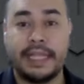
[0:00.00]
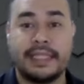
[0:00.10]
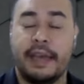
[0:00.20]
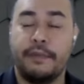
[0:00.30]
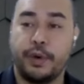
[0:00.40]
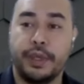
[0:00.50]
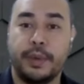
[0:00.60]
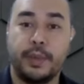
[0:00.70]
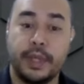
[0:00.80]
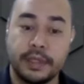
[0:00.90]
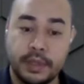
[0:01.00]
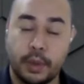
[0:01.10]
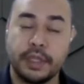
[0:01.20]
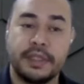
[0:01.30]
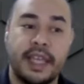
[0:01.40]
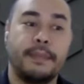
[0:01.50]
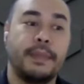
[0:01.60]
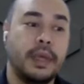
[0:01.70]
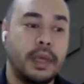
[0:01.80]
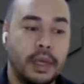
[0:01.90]
we'll place that for you. We'll source
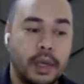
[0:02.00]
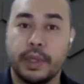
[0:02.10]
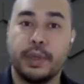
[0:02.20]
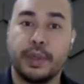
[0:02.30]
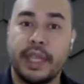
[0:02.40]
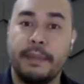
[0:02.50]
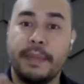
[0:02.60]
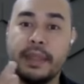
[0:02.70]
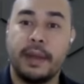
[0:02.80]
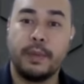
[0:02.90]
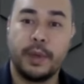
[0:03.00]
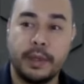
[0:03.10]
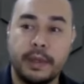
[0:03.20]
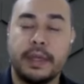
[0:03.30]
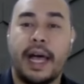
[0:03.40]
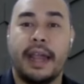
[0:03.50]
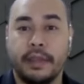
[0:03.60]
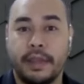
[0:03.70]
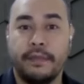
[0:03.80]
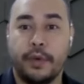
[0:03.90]
them, we'll recruit them, and then we'll
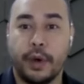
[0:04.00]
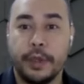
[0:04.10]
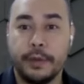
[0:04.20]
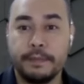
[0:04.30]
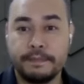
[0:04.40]
hire them for